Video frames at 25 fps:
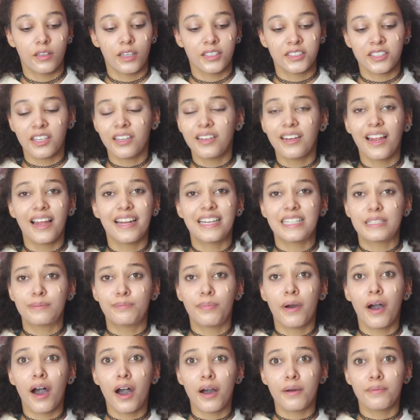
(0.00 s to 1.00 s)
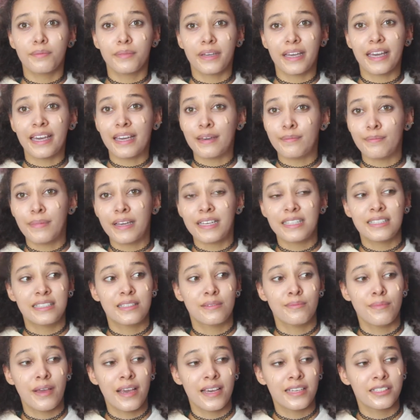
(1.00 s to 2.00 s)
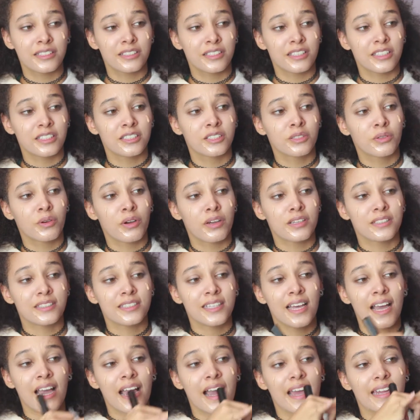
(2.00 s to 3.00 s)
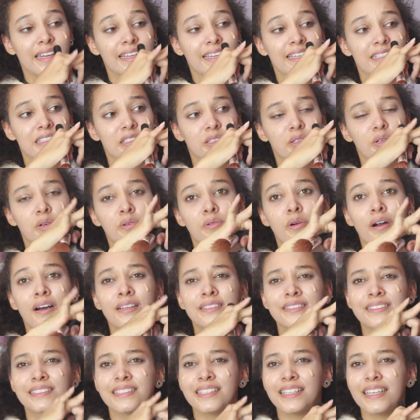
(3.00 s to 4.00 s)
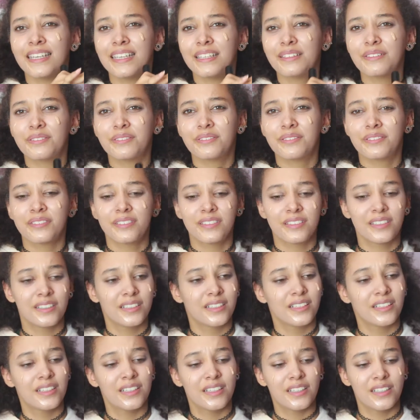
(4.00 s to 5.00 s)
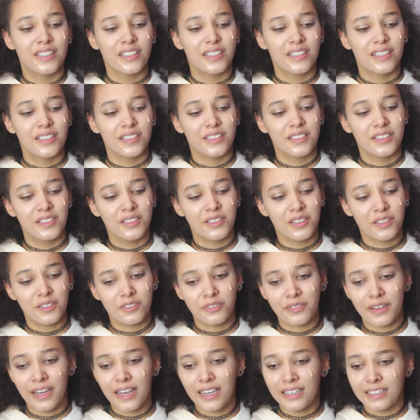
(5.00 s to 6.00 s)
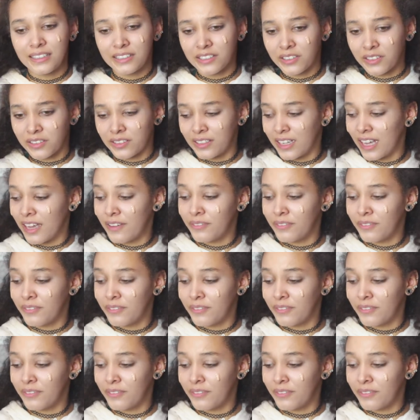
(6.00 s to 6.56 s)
I don't like this pump. It makes a mess. It squirts out and it gets all underneath. Not a fan. It's gone